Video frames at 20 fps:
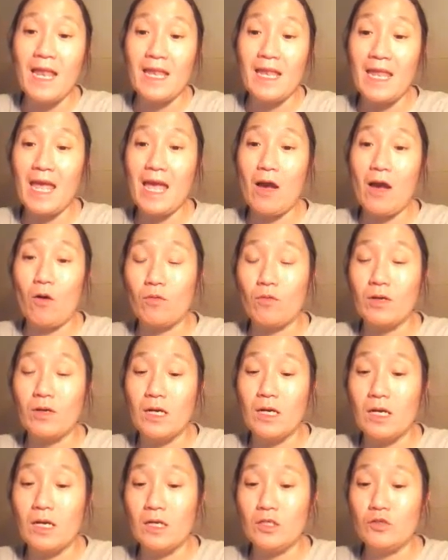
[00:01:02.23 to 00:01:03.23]
Now,
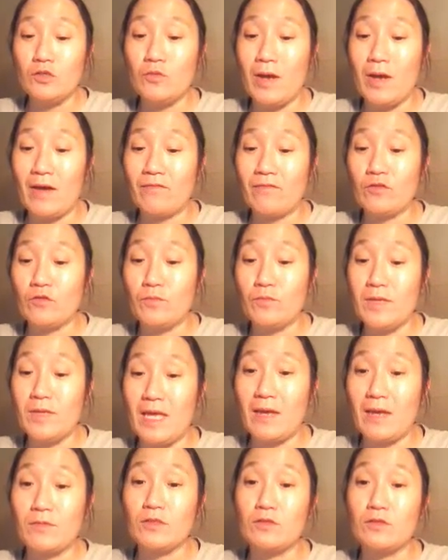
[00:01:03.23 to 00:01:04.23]
you have to
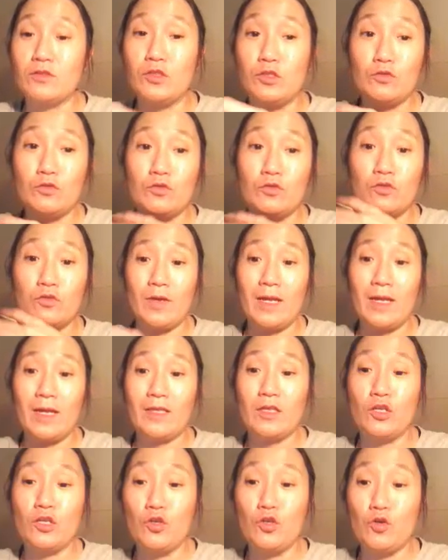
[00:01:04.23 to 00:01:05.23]
be able to
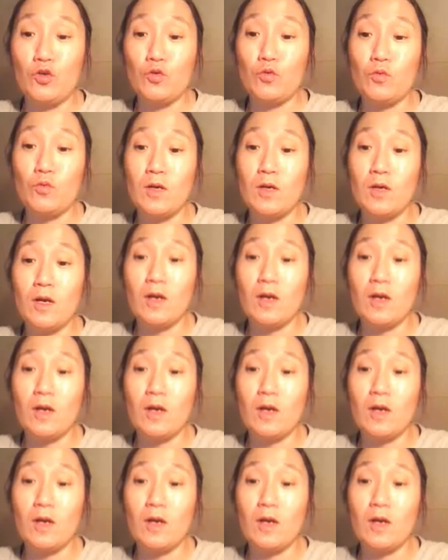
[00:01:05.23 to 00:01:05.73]
create the new